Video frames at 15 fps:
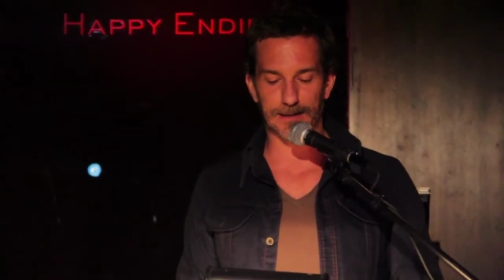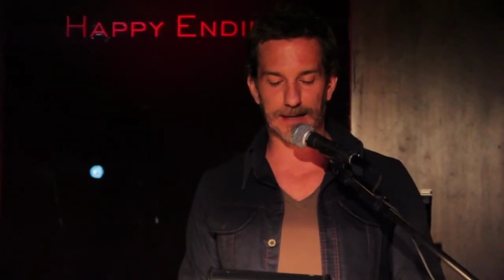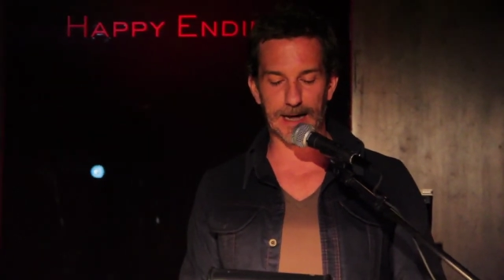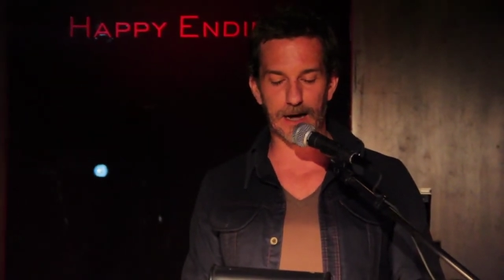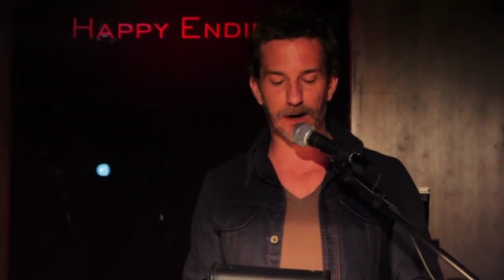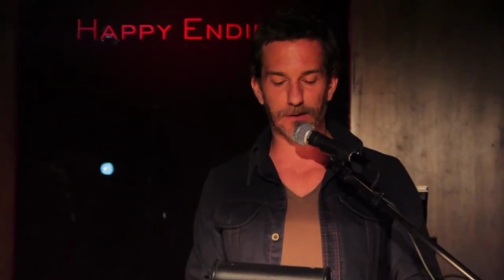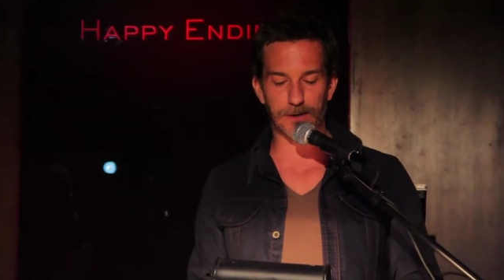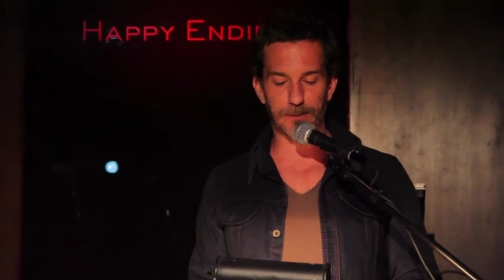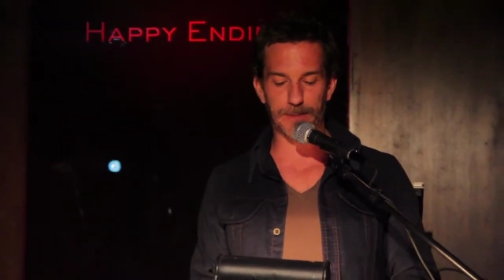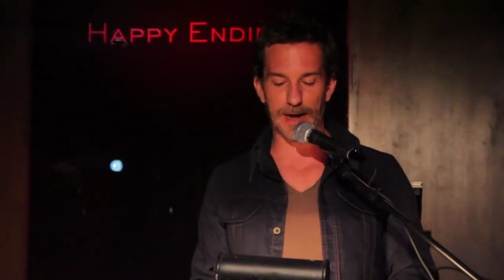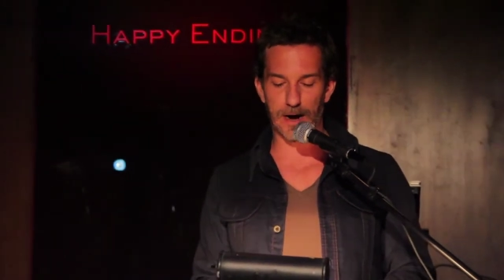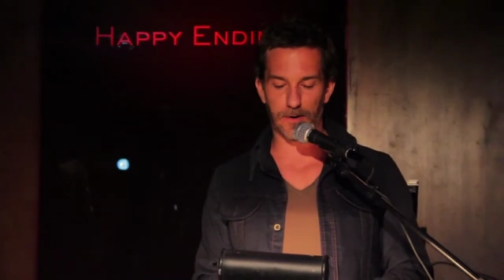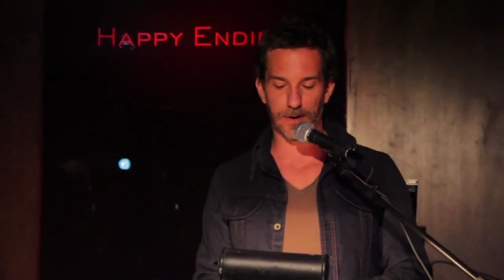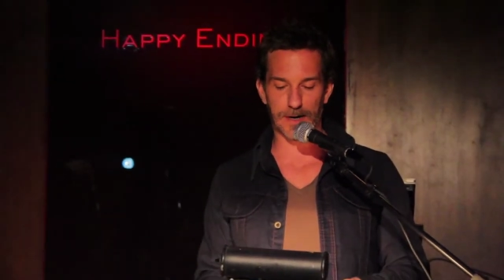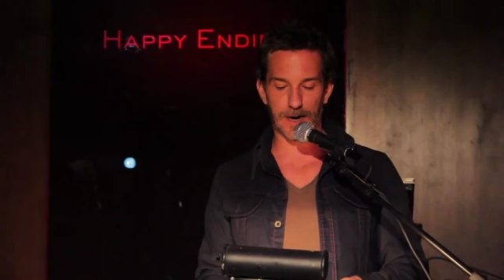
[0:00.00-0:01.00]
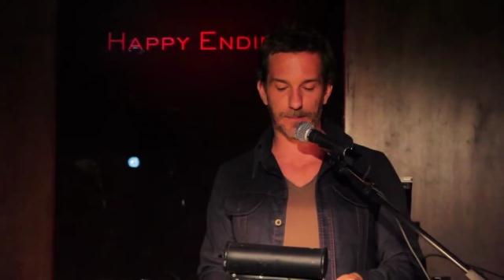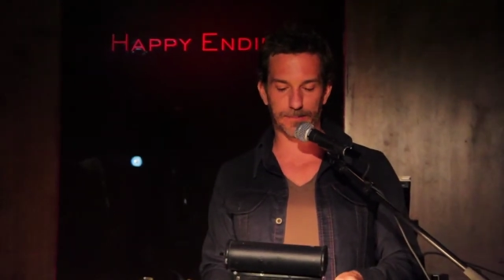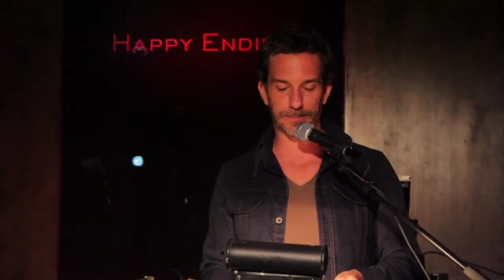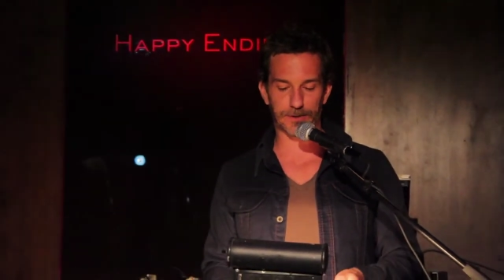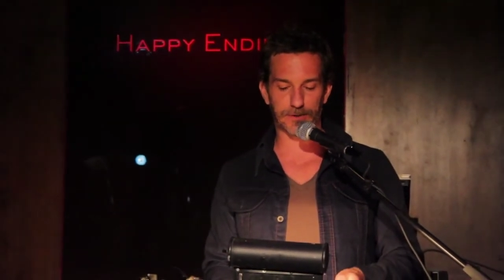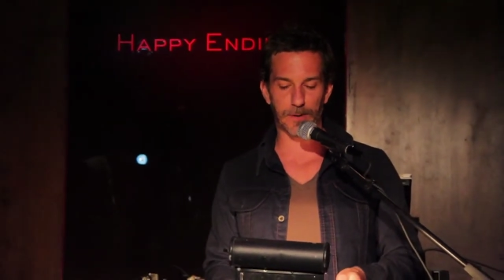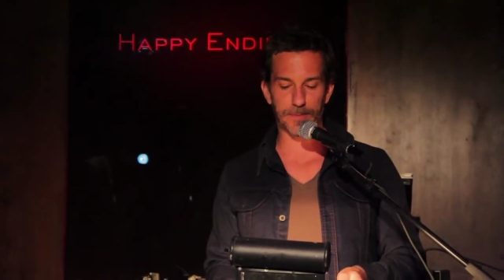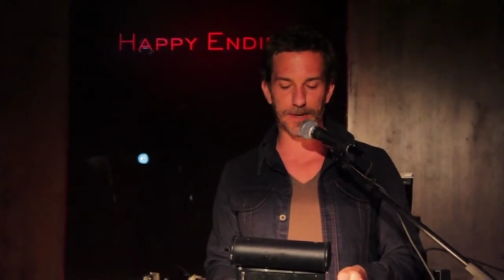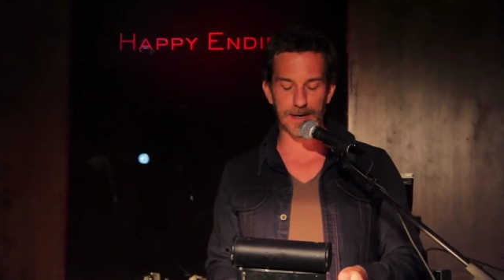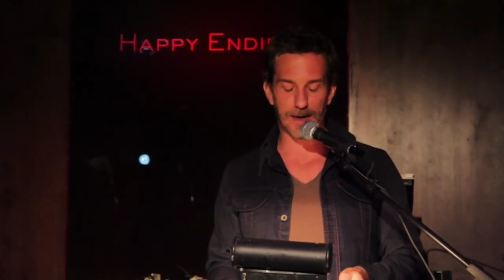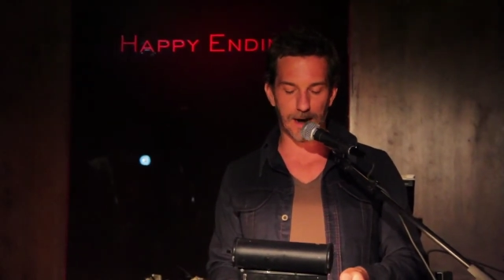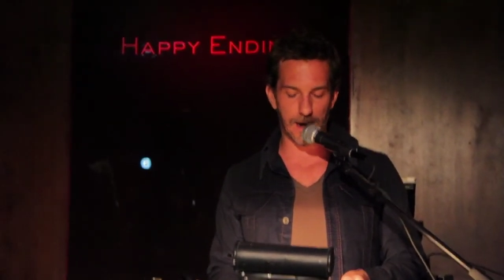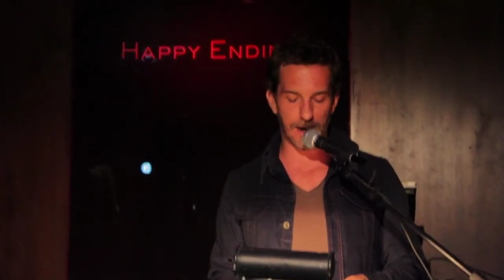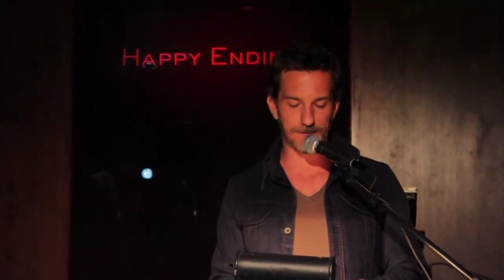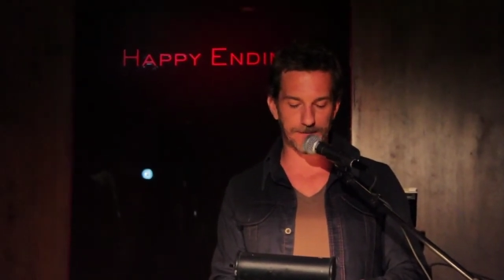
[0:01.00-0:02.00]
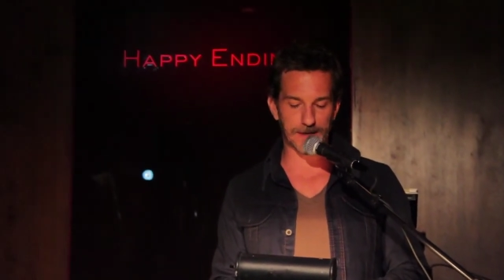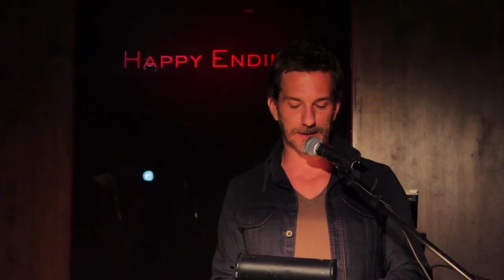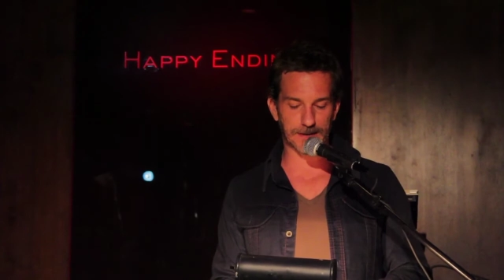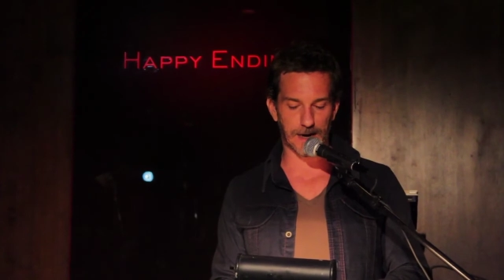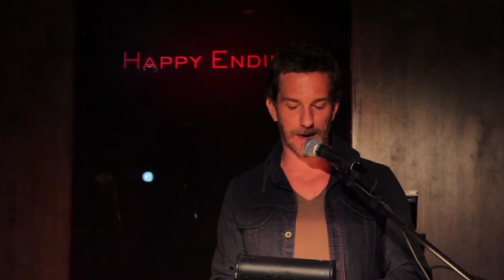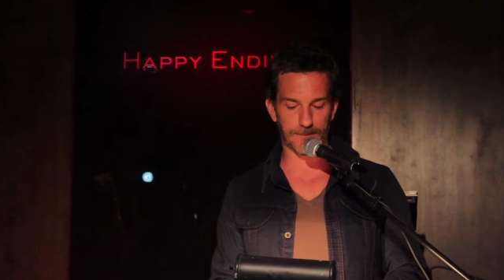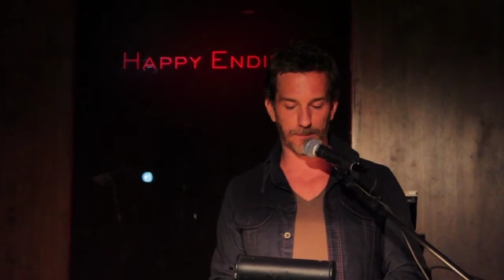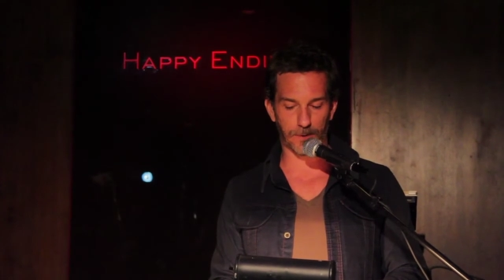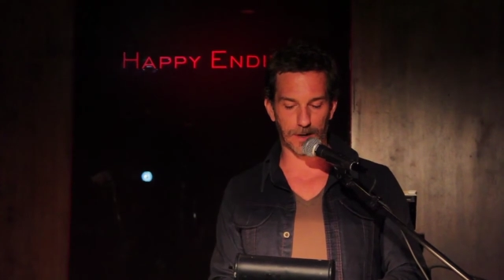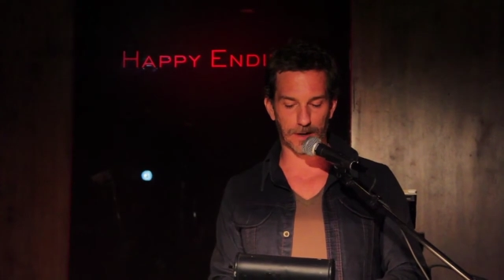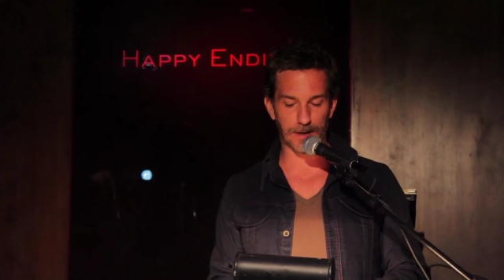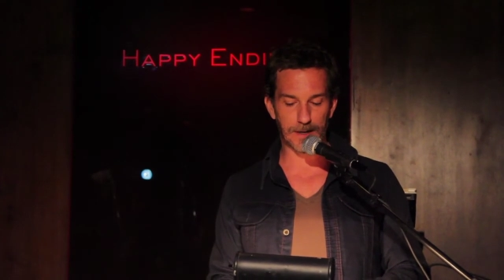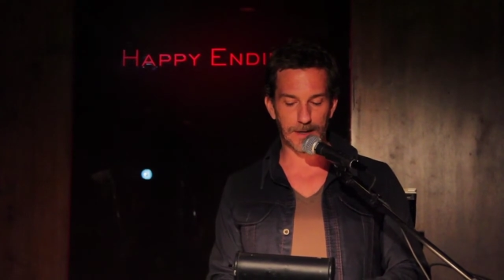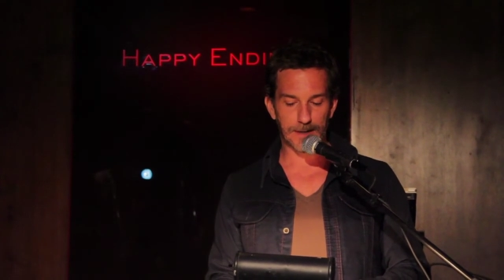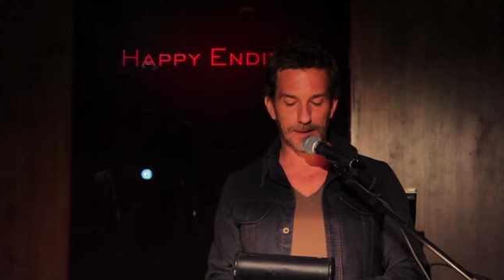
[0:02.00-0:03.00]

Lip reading: loud and powered up, trumpeting obvious opera,